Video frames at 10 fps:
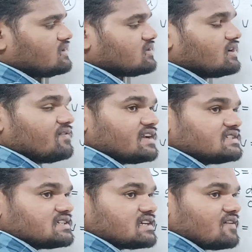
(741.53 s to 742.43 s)
So
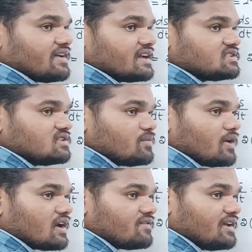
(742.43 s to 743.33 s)
differentiation of x to the
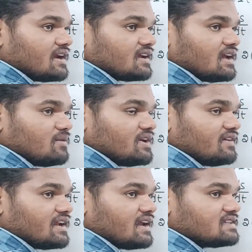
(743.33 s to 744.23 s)
power of n can be
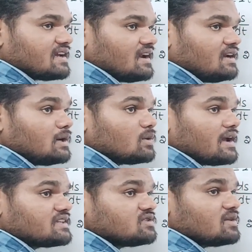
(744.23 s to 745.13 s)
written as n
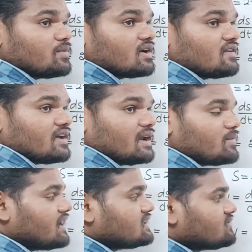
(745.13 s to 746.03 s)
into x to the power of n
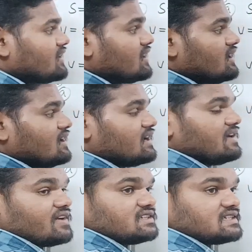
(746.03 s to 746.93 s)
minus 1.
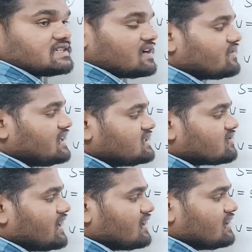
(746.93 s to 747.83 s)
Differentiation of t
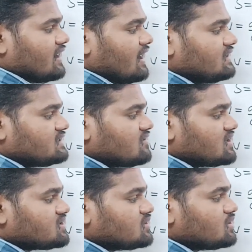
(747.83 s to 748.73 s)
square, n is
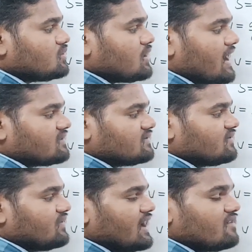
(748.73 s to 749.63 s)
equals to 2 have.
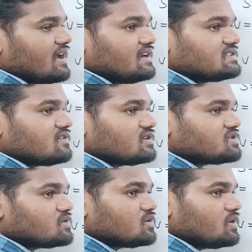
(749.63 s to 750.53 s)
We have n is
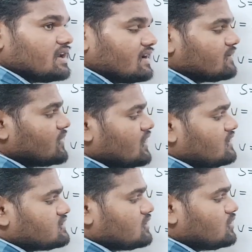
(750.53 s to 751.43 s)
equals to 2 here.
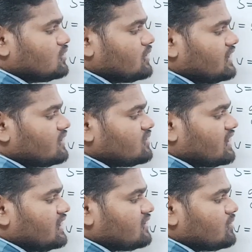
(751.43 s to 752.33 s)
So 2
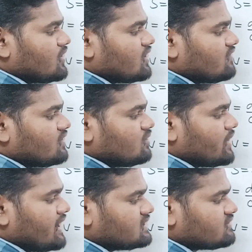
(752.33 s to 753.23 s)
into t to the power of 2
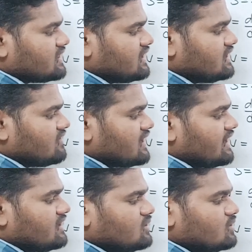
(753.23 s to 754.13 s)
minus 1, then you will
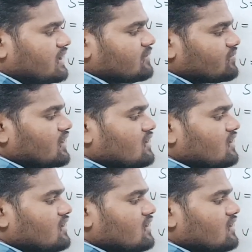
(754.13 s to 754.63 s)
get 2t.